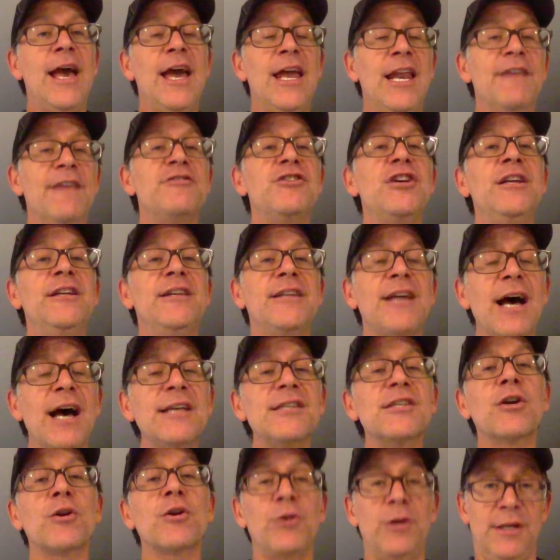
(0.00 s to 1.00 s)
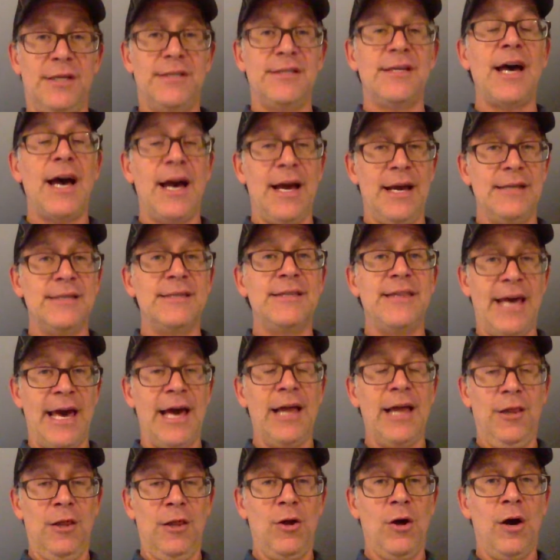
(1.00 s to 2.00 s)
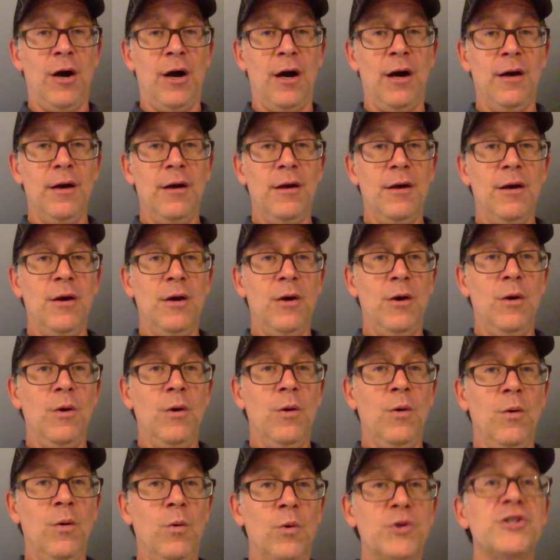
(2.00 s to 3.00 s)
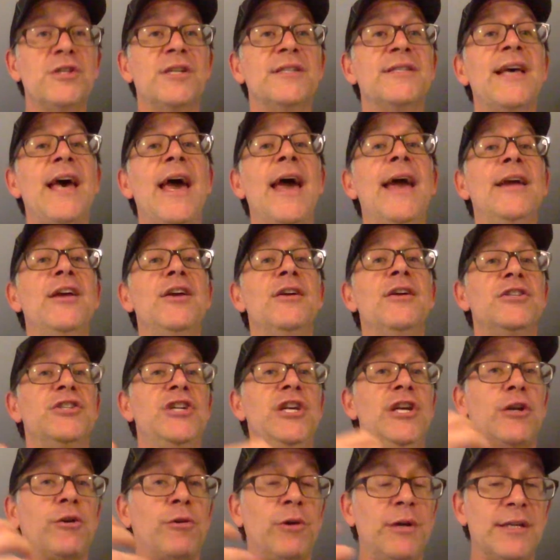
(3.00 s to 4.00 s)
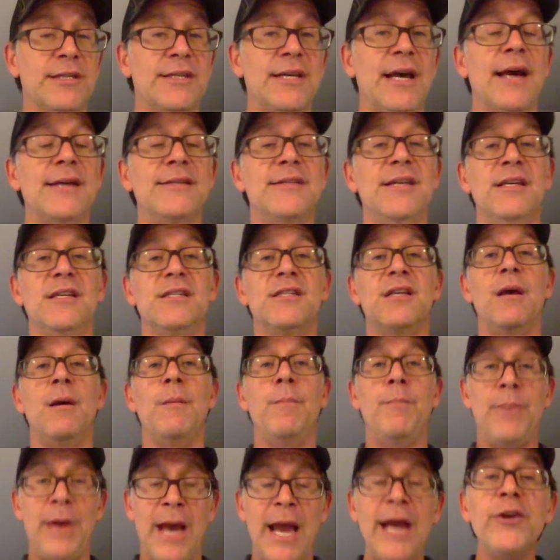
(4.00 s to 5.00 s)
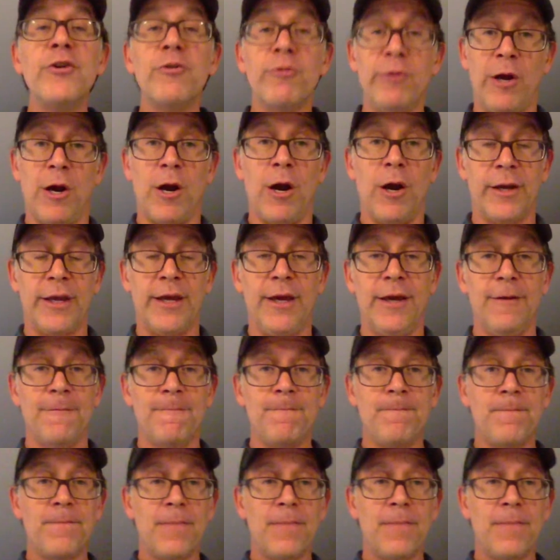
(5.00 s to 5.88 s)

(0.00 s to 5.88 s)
And if she does criticize that law, which is to say she criticizes patriarchy